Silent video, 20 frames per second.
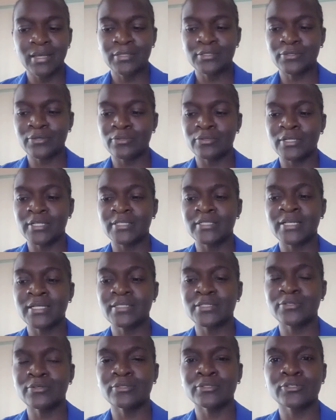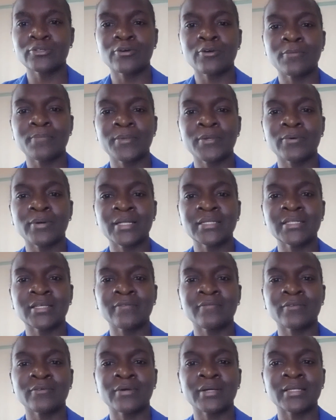So you just don't copy what
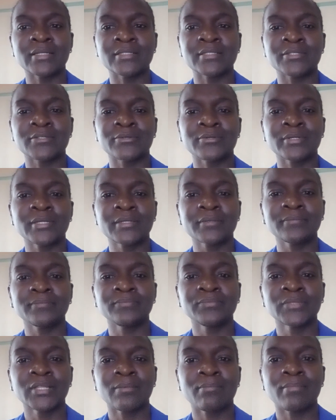everyone is doing,